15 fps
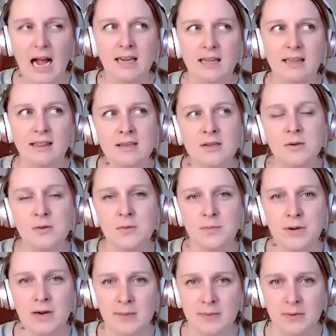And I think you
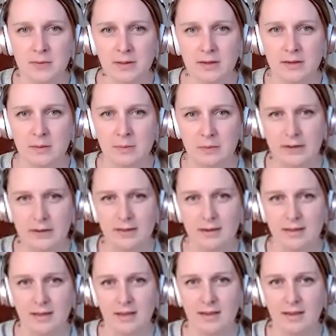brought up a really good point
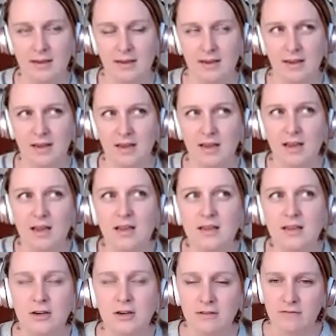there, that
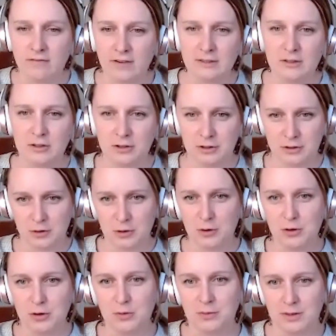your investors or
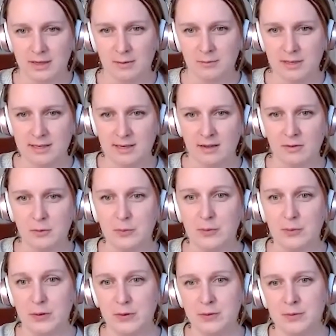who you're working with down the
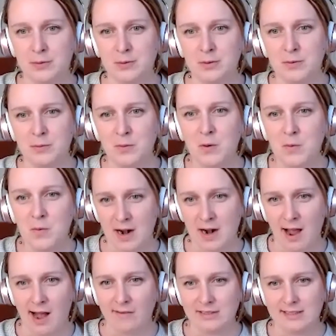road will want
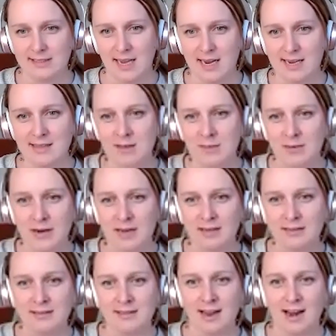to have a say in the
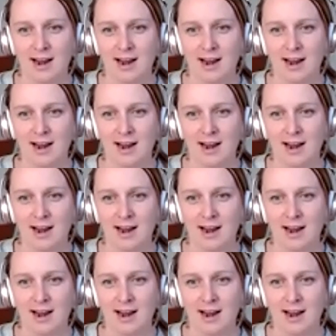brands.